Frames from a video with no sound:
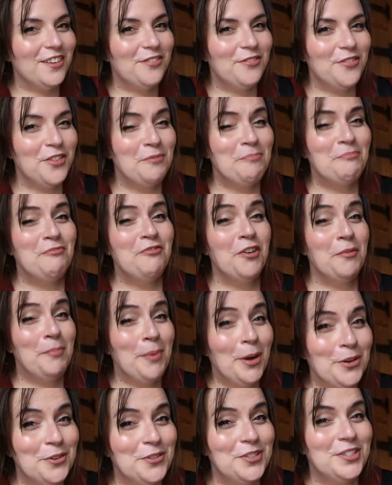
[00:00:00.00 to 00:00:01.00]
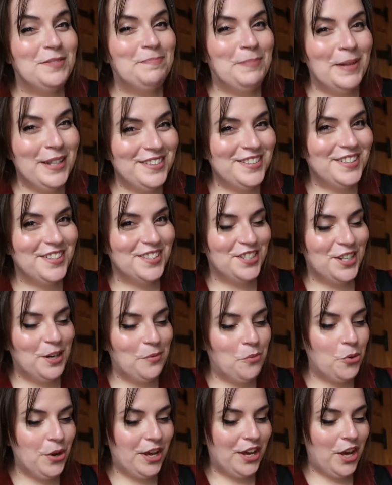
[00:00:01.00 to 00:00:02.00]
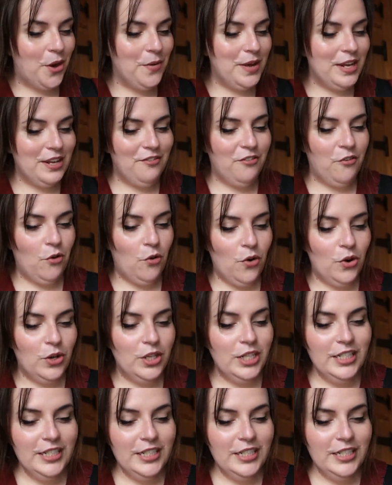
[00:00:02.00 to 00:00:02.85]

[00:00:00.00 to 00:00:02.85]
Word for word: of the verbose spinstership we're going for.